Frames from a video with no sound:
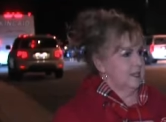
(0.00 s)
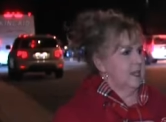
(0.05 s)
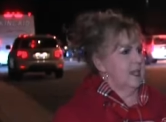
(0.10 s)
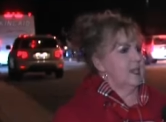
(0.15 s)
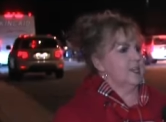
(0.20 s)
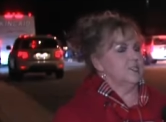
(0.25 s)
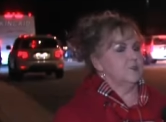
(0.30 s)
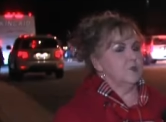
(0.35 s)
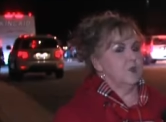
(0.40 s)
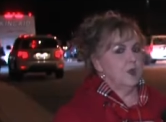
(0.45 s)

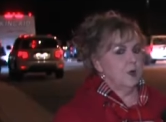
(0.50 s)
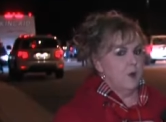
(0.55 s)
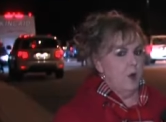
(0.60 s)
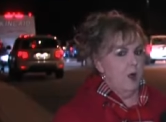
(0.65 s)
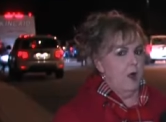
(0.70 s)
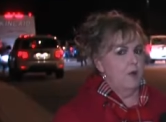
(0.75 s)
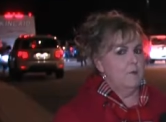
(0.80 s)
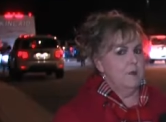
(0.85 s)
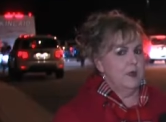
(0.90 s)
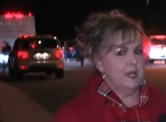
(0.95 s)
Yes, we are
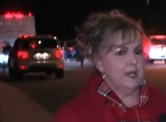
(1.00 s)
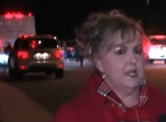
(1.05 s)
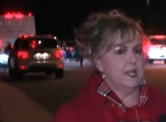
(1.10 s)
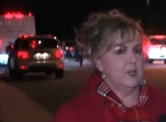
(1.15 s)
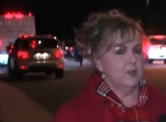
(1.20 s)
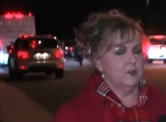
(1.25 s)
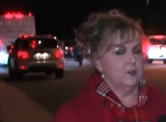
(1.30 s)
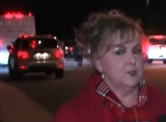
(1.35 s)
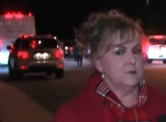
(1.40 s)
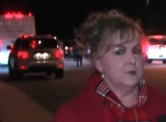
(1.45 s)
all meeting
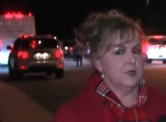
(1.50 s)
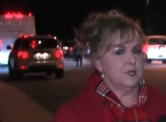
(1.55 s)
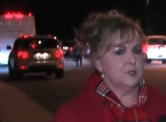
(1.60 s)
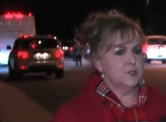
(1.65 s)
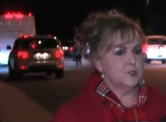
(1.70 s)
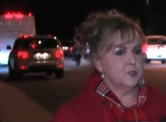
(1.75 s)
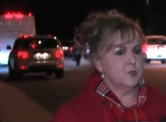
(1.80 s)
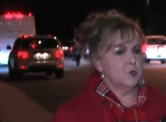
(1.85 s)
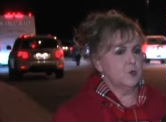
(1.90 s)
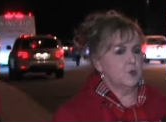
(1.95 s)
here at the middle
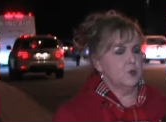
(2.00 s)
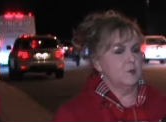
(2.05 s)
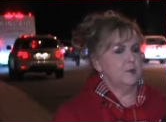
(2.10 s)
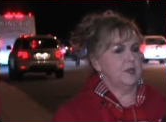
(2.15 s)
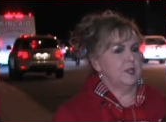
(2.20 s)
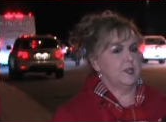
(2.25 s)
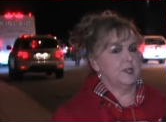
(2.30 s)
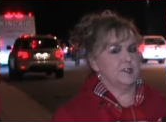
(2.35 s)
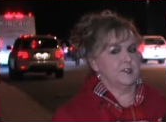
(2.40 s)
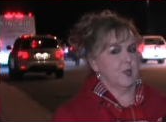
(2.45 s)
school
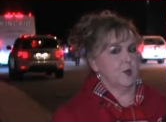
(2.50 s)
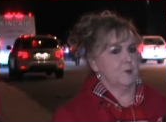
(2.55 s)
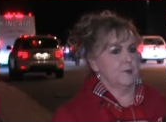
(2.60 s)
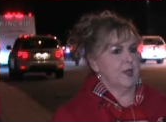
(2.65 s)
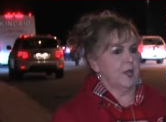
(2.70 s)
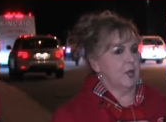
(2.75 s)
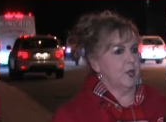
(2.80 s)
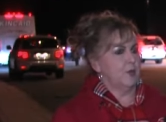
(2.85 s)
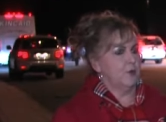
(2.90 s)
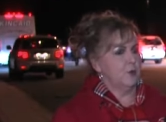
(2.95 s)
because our
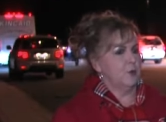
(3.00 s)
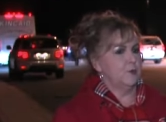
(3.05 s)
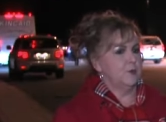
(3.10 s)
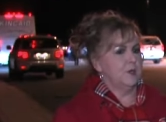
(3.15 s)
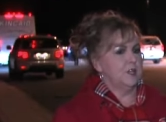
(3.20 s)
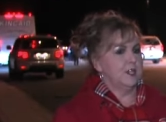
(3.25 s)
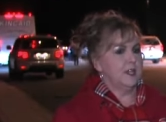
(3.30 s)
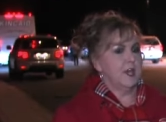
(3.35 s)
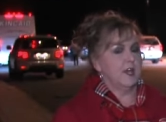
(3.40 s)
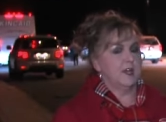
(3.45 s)
parent group
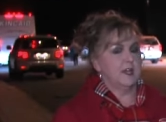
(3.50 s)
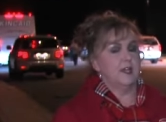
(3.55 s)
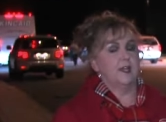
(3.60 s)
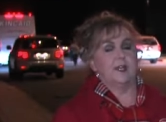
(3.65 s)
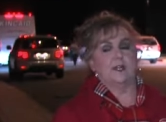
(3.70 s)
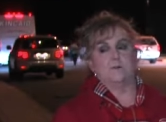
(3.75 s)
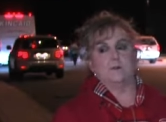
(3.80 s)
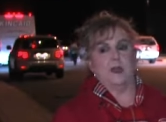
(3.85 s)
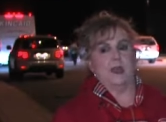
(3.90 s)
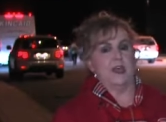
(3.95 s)
in Duncan,
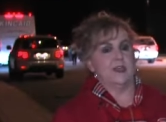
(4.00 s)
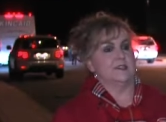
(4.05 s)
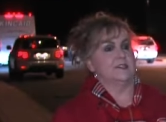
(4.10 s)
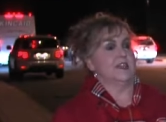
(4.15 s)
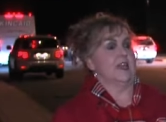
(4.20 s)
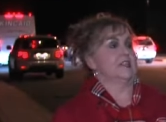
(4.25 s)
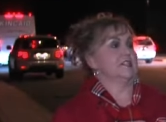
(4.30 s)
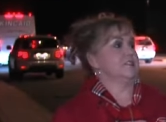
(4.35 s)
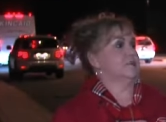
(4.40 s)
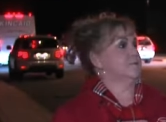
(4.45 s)
and may I
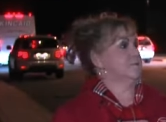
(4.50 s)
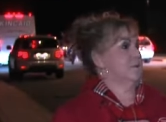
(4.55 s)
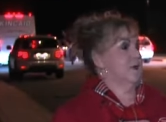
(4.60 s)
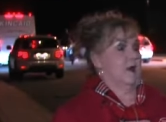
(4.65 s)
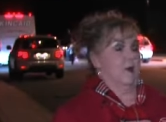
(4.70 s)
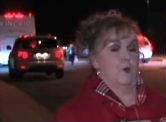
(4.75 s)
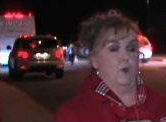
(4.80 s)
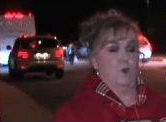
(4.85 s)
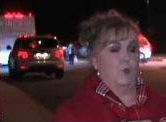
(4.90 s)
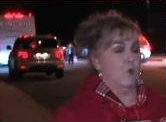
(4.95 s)
say it's
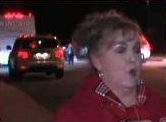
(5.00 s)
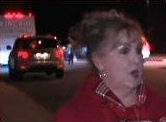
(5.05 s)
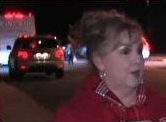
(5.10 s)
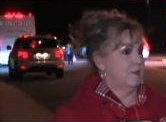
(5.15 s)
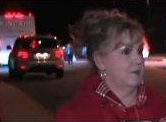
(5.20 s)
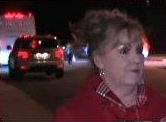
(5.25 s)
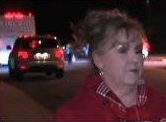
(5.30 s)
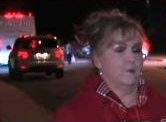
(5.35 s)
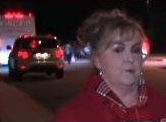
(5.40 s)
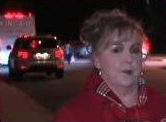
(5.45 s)
a
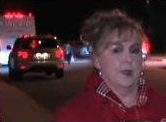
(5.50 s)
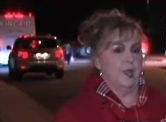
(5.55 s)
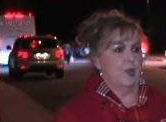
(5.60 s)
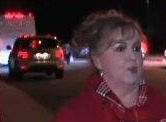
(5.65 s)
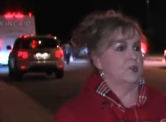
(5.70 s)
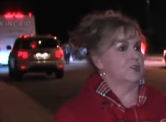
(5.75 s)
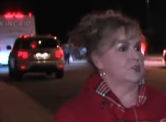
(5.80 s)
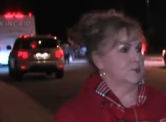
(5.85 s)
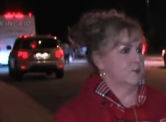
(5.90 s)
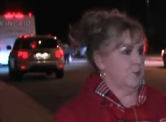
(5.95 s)
wonderful
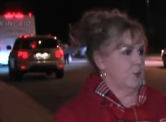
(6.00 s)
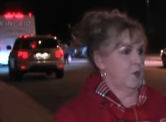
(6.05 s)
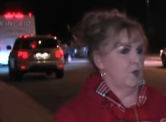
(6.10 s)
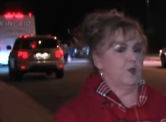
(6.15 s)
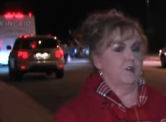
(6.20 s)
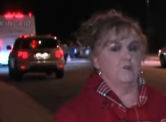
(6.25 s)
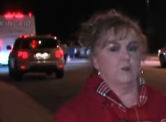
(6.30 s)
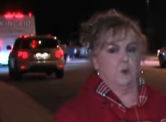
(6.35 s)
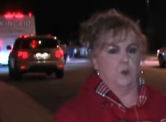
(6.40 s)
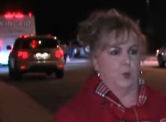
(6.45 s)
parent
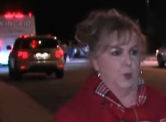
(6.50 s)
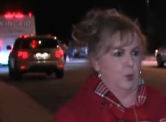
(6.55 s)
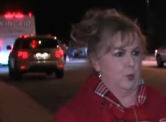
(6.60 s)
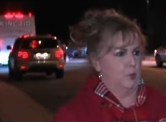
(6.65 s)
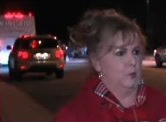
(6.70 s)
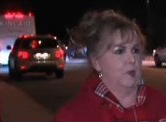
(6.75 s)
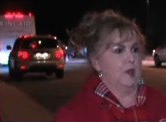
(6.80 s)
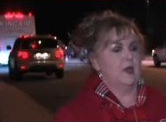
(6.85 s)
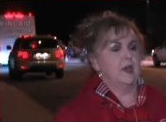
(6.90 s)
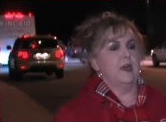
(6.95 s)
supportive group.
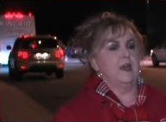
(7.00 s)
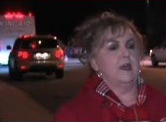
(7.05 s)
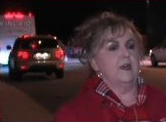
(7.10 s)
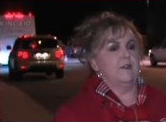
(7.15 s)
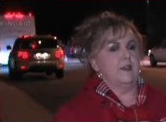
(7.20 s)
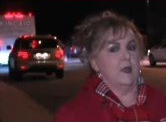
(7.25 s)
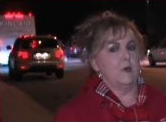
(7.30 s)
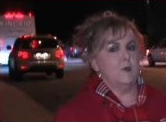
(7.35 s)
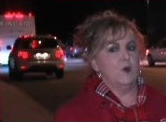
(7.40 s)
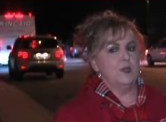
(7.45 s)

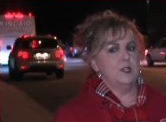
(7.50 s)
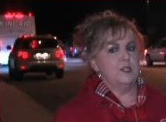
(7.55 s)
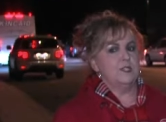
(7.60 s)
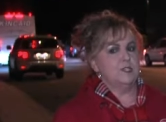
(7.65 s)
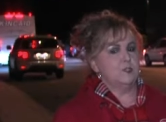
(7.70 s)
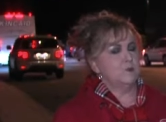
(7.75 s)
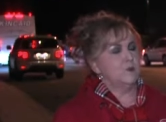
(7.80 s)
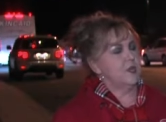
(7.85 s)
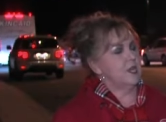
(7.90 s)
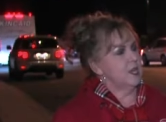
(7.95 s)
They want us
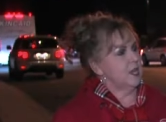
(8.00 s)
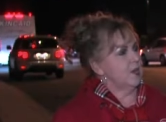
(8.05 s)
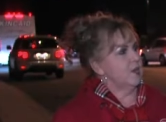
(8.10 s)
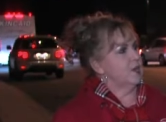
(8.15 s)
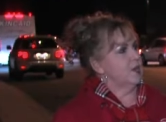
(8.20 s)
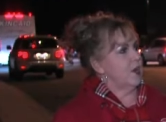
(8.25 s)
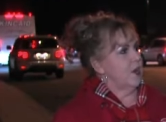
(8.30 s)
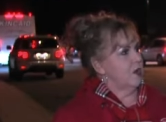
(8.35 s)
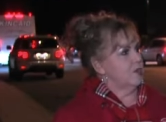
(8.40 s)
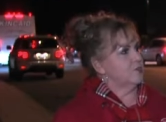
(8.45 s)
to be here
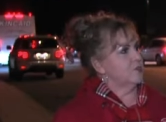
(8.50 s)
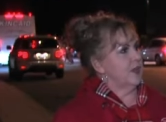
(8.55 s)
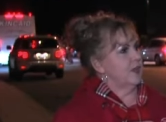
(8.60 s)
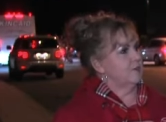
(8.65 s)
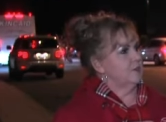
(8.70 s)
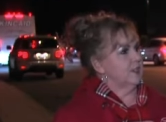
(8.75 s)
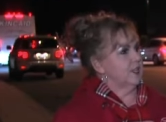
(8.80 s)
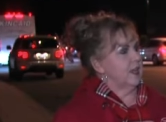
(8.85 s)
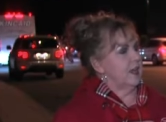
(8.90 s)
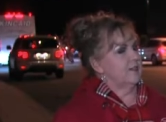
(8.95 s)
and all travel
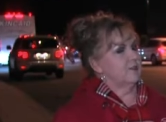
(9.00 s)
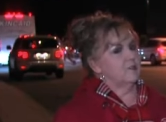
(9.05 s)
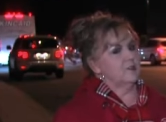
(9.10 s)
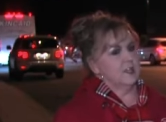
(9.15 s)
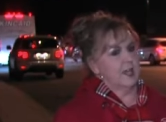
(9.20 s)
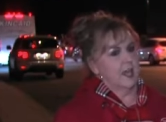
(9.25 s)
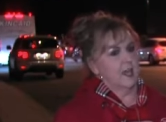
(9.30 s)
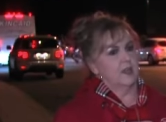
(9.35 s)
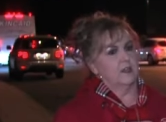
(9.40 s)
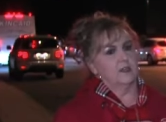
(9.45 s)
together
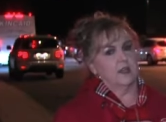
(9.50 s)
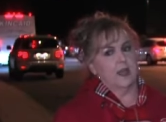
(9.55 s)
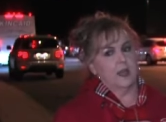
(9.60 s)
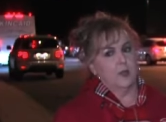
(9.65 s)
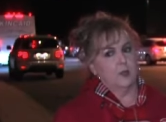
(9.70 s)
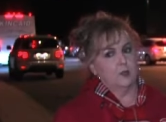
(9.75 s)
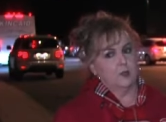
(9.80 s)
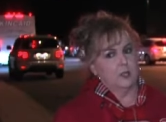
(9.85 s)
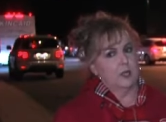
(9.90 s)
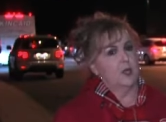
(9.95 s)
down
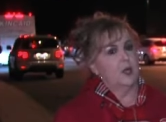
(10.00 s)
Elk